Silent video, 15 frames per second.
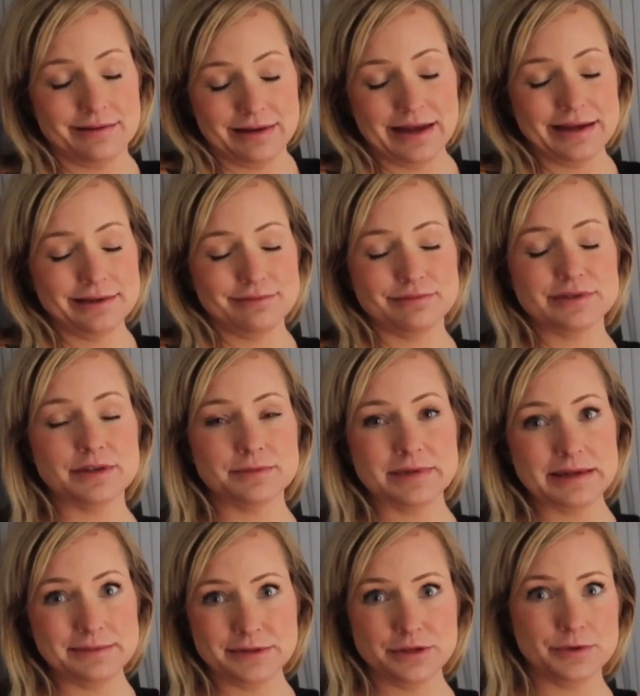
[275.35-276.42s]
I
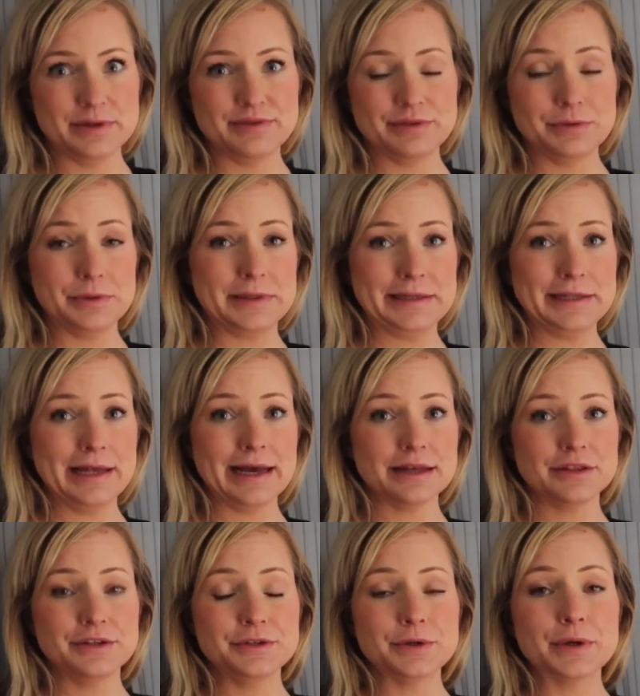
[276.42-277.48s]
sometimes don't even really lock
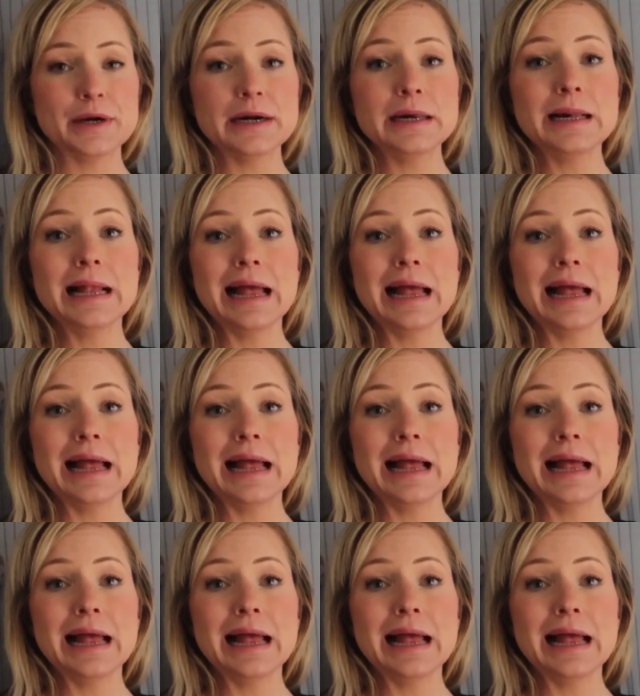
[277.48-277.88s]
the door.